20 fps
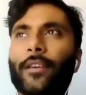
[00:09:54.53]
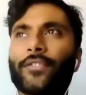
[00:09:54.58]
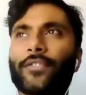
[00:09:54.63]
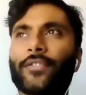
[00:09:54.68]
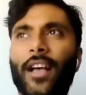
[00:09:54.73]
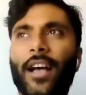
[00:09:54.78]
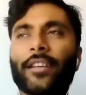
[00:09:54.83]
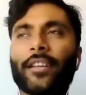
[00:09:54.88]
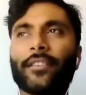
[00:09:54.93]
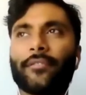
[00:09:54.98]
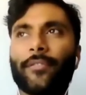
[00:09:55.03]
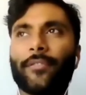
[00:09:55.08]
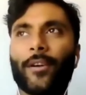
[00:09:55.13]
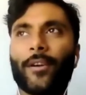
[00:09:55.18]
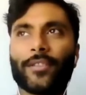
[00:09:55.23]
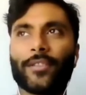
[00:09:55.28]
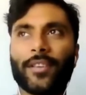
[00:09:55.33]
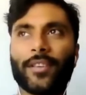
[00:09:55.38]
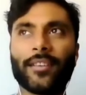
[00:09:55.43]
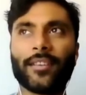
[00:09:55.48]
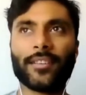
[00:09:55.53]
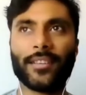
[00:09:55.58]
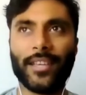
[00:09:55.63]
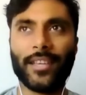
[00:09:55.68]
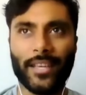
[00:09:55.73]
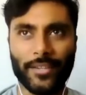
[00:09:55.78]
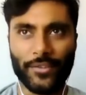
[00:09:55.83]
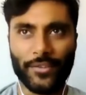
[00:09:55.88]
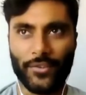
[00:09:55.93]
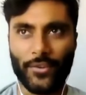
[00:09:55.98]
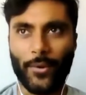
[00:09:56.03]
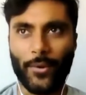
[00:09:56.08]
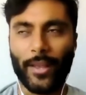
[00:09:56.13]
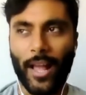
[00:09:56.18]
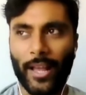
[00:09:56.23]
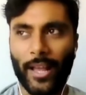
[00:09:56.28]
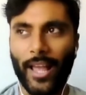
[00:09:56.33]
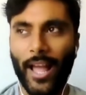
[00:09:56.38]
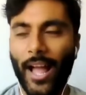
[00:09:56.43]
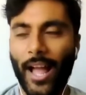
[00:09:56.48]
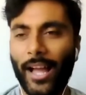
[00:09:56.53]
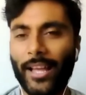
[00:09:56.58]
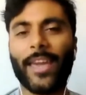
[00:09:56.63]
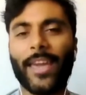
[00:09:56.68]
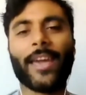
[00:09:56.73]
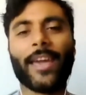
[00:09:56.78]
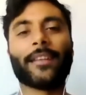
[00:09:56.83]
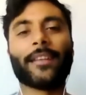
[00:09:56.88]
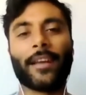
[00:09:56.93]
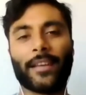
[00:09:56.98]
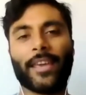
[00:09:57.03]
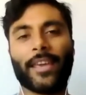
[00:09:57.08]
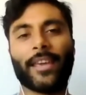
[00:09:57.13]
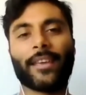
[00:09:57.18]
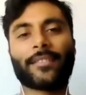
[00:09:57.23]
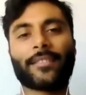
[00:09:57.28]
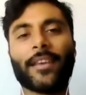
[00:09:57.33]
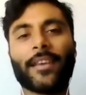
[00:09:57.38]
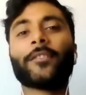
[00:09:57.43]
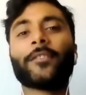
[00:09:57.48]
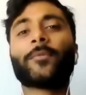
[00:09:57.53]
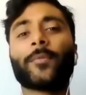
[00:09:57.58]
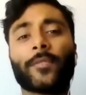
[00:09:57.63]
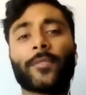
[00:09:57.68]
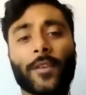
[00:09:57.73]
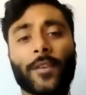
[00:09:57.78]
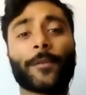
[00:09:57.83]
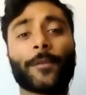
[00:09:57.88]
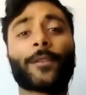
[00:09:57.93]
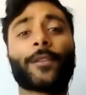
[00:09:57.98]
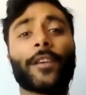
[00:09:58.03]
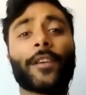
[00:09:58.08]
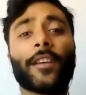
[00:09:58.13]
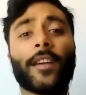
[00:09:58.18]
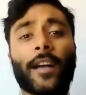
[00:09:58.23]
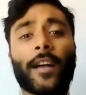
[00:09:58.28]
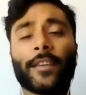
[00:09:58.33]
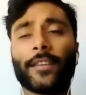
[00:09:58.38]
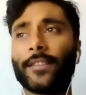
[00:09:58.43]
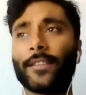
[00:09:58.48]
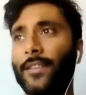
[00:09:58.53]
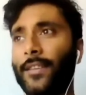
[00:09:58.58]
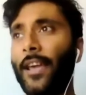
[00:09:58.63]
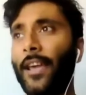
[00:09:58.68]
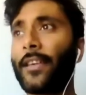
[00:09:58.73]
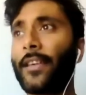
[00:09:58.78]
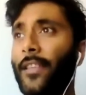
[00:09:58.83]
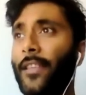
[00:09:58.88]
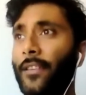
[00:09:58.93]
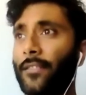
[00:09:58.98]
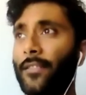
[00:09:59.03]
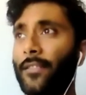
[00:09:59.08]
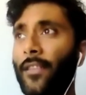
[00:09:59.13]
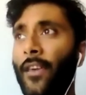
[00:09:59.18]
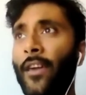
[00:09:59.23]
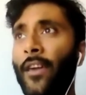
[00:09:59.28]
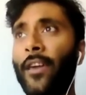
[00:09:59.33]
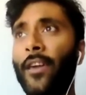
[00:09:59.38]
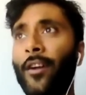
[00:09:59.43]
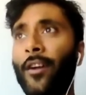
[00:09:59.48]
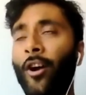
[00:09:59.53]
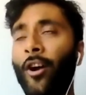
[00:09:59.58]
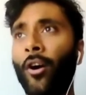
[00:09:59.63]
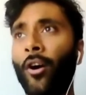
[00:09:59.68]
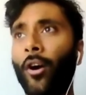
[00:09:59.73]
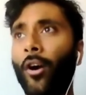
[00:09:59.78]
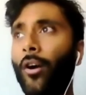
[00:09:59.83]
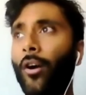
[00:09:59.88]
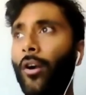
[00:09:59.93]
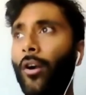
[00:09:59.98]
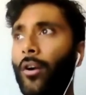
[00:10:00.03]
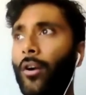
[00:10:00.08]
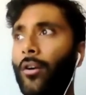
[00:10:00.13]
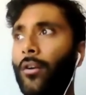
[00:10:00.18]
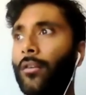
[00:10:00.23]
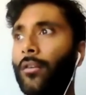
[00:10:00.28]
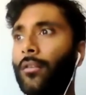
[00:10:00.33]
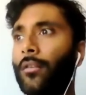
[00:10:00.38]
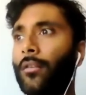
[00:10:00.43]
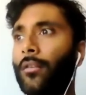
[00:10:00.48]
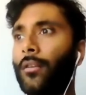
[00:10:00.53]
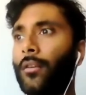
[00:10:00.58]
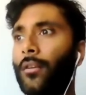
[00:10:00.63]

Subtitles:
have signed various NDAs, so I can't say specifically. I can say that they are